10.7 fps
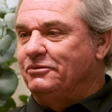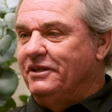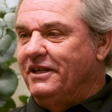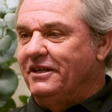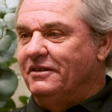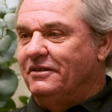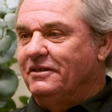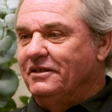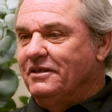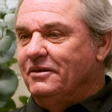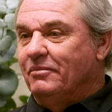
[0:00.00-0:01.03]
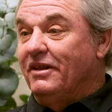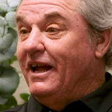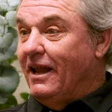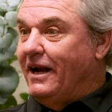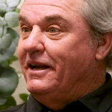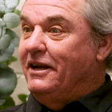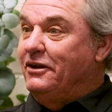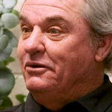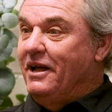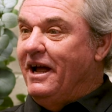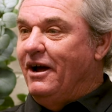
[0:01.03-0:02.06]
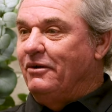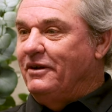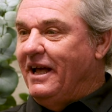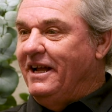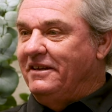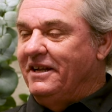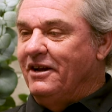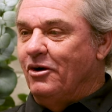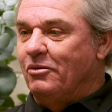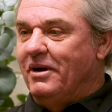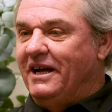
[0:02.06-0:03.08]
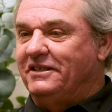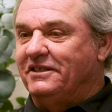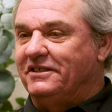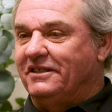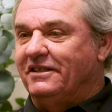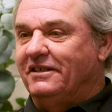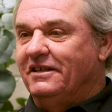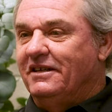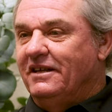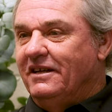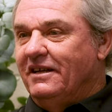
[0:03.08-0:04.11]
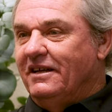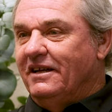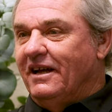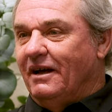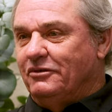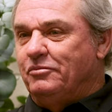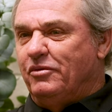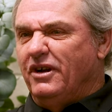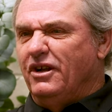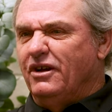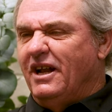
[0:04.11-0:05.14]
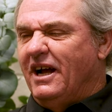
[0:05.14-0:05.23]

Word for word: We didn't play like they do now, the eighteen-hole matches, and I was pretty good.